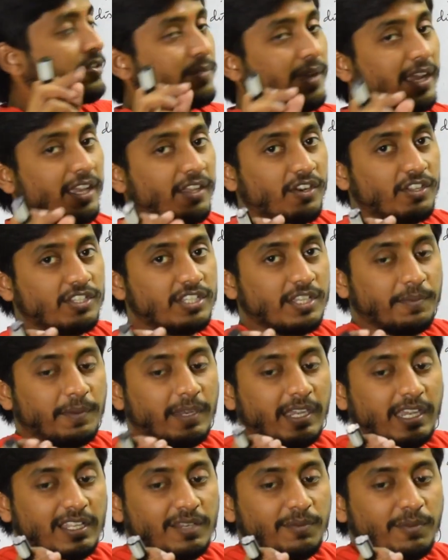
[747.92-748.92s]
microchip,
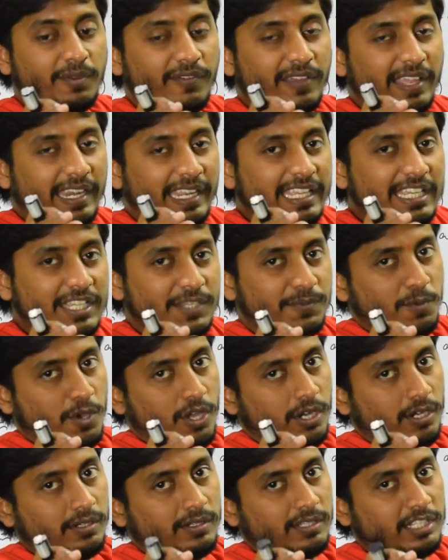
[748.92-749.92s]
it will be very
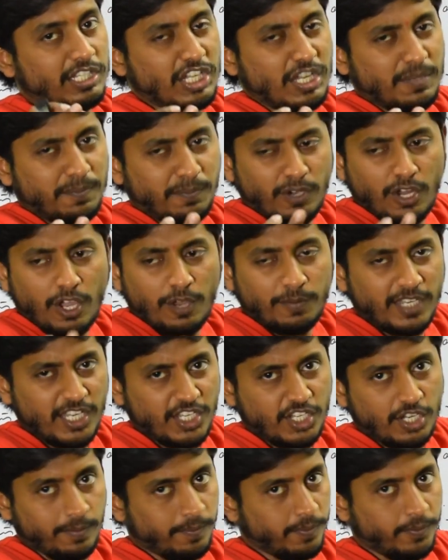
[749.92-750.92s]
small chip, normal
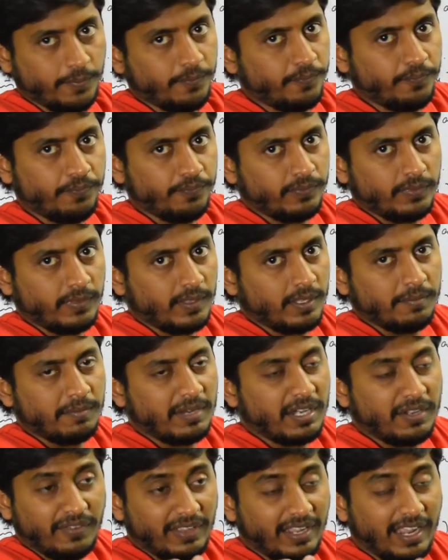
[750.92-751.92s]
chip,
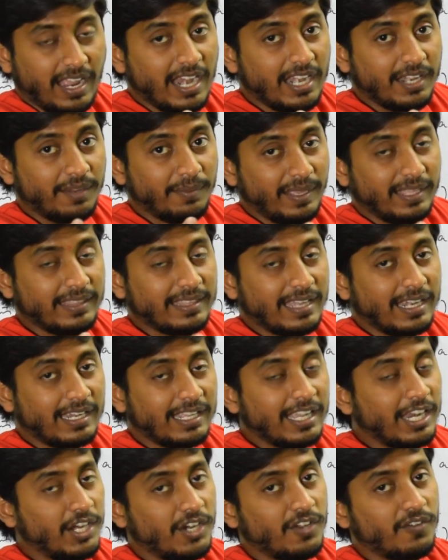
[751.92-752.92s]
but we can't make that
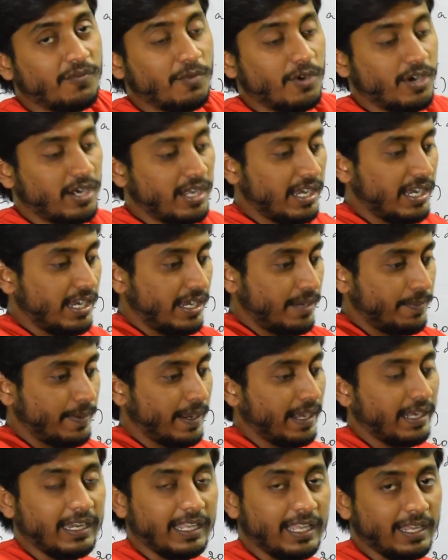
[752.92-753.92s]
kind of model in a
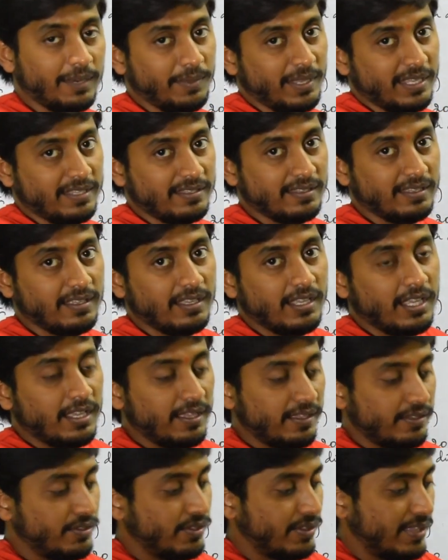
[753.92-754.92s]
practical base.
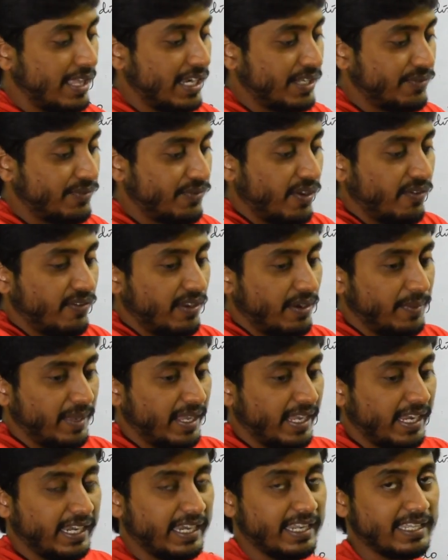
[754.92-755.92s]
So that's why we will
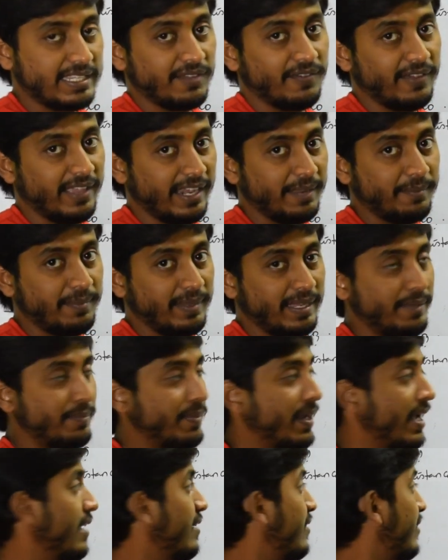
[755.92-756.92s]
make it as a very big
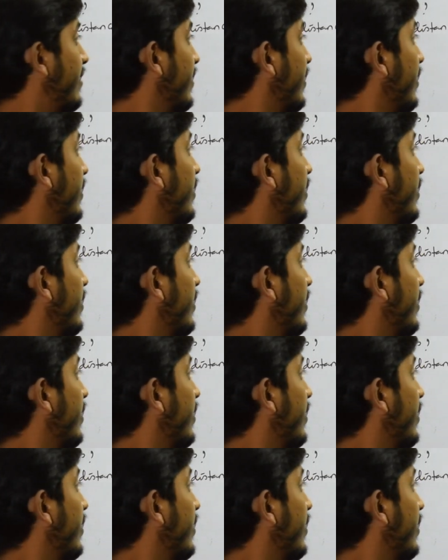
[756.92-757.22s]
base